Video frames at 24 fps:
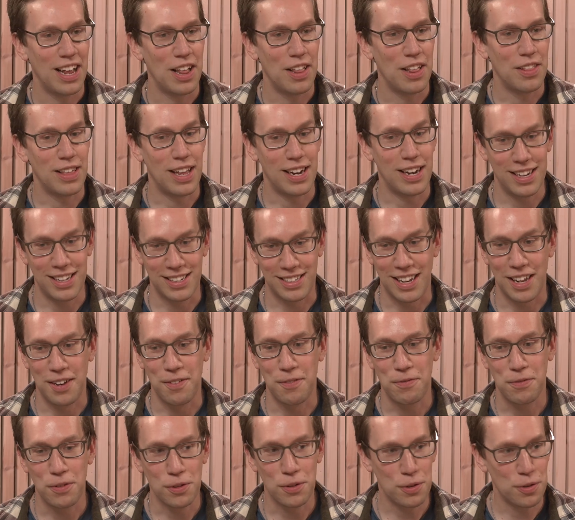That is, and
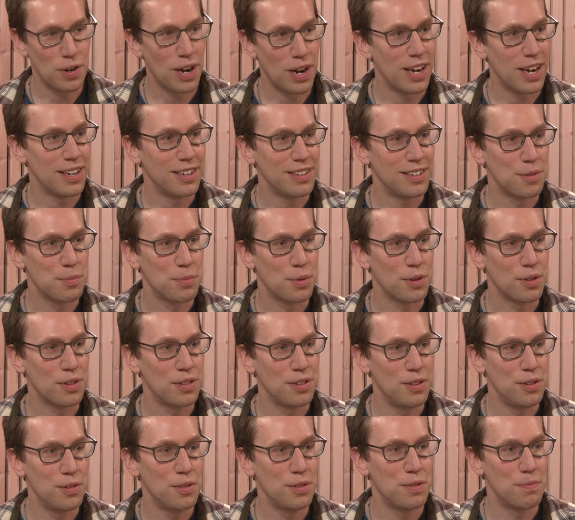full credit to both
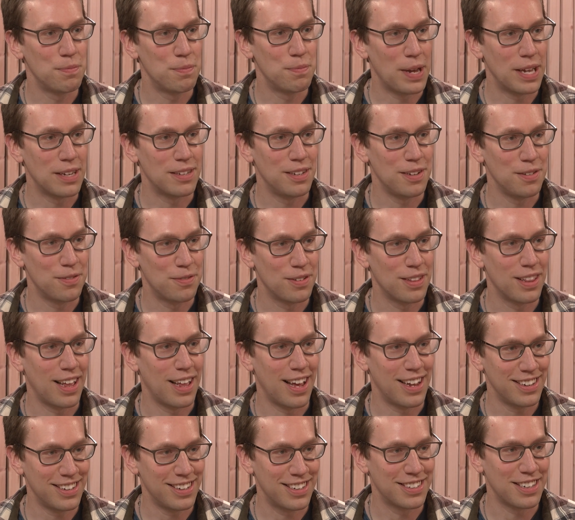you and Betsy for
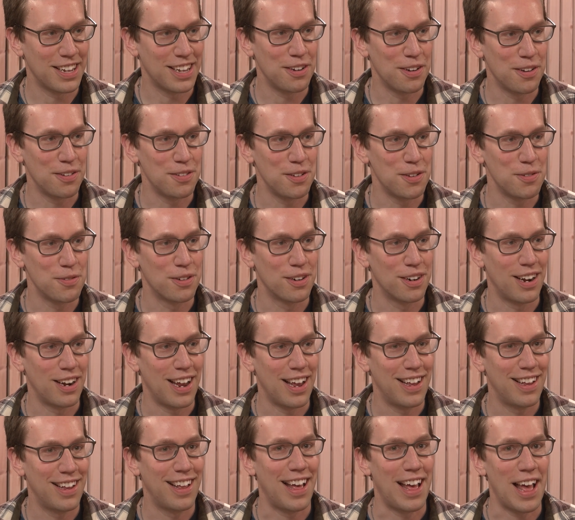that because I know you were
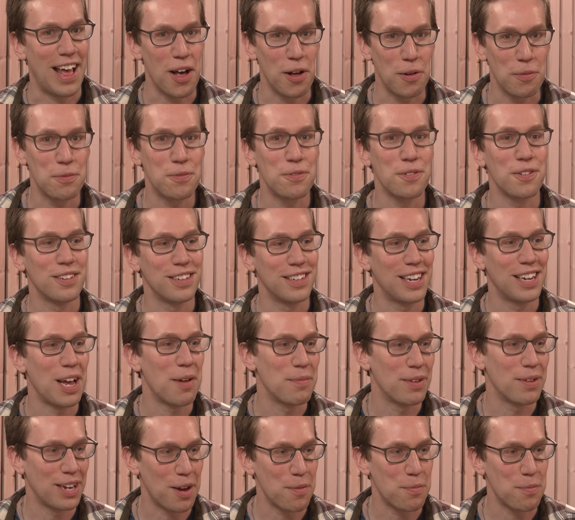helpful in
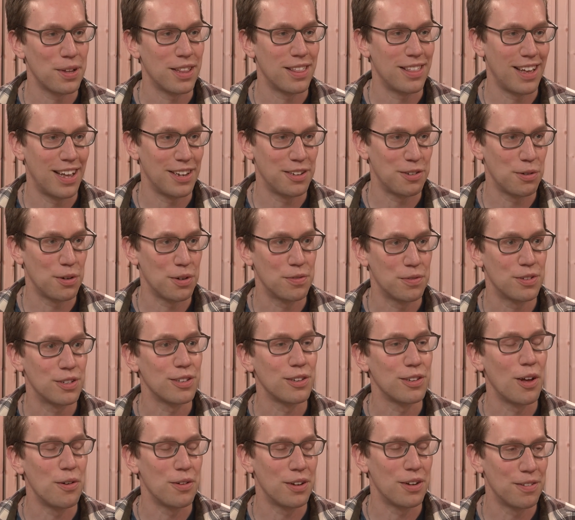coming up with that sort of
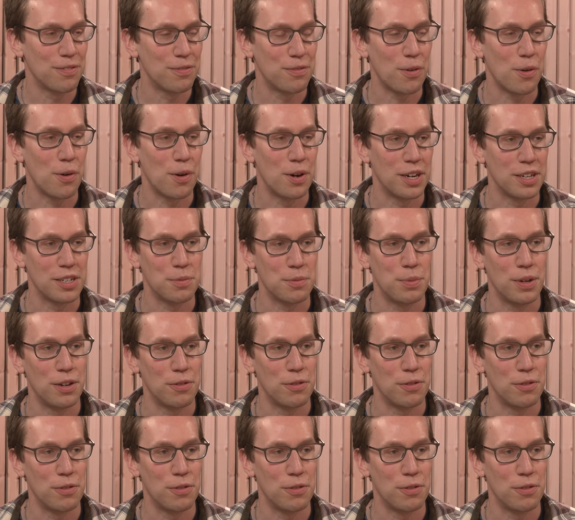slogan for us, but it